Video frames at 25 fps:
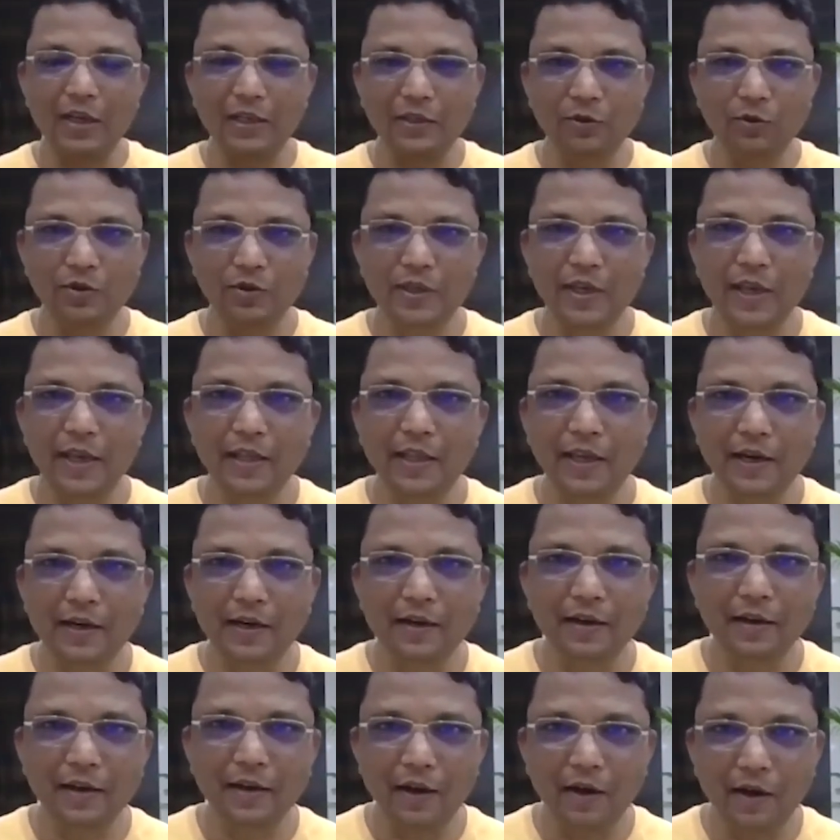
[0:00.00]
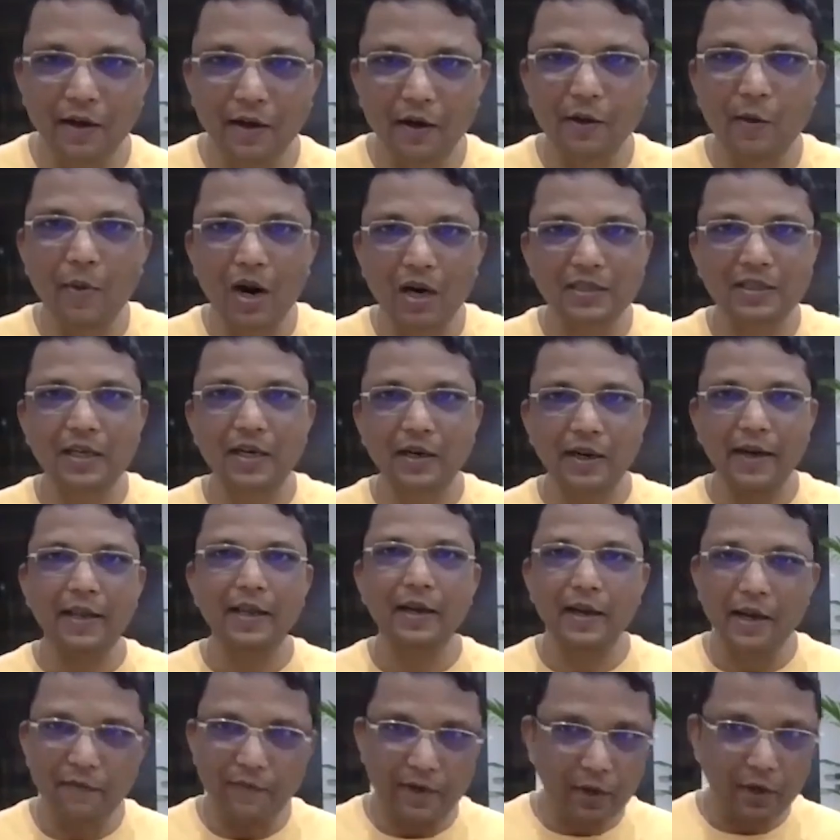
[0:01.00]
you're saying that the parts are
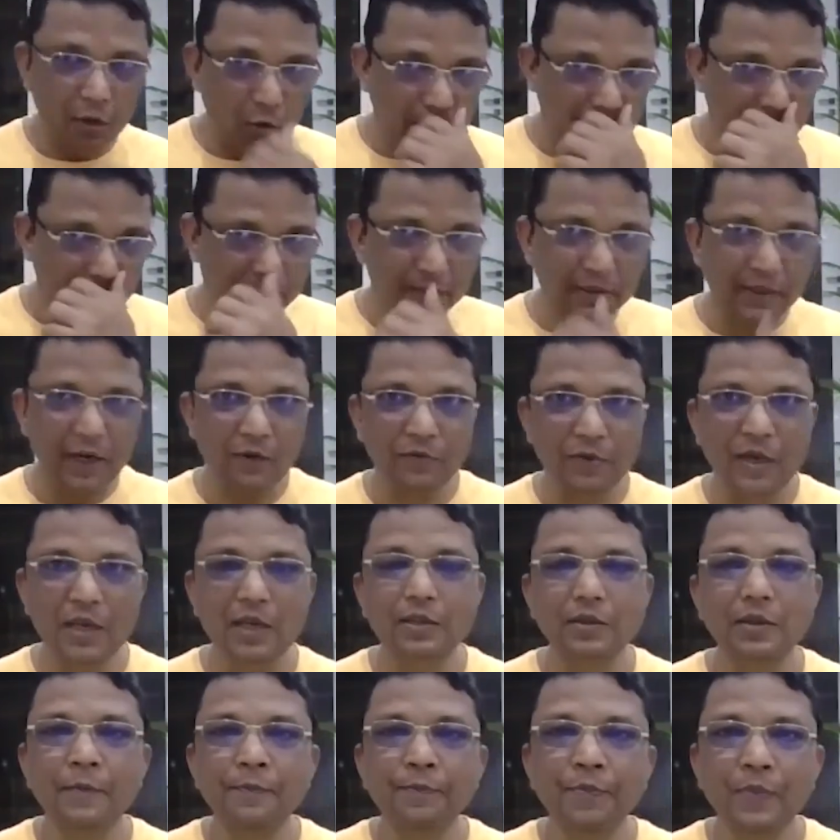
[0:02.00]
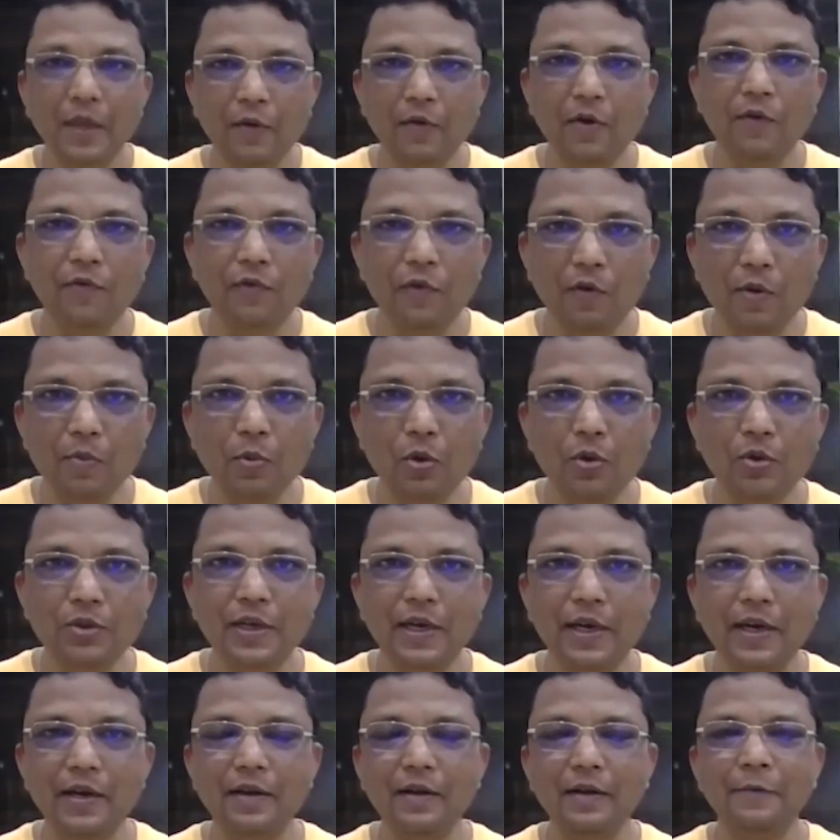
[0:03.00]
getting clean when you do this kind of thing for
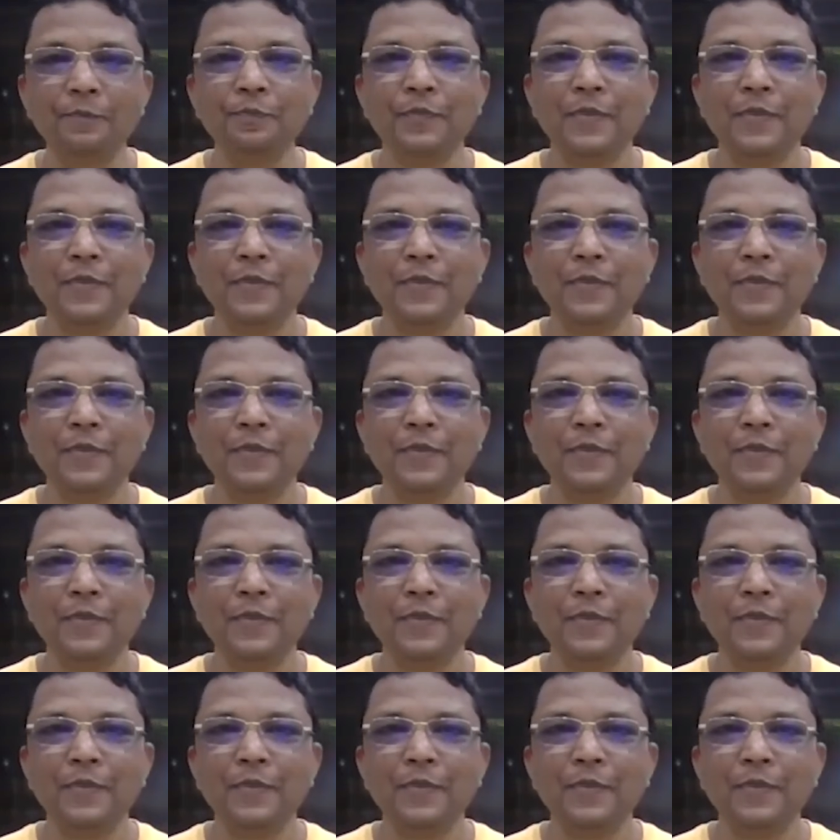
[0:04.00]
our pose,